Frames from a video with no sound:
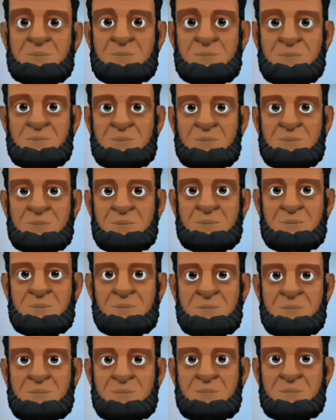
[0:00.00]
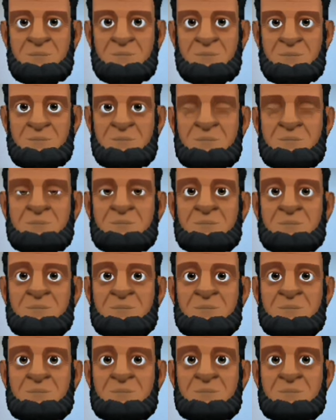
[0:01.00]

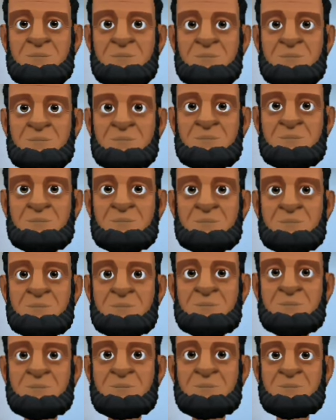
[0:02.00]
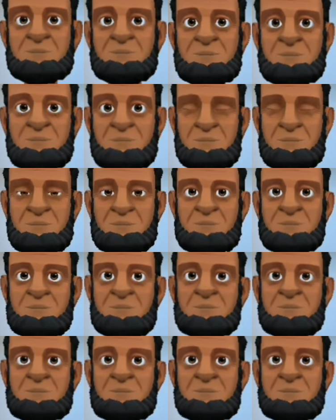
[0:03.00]
The person shown says nothing.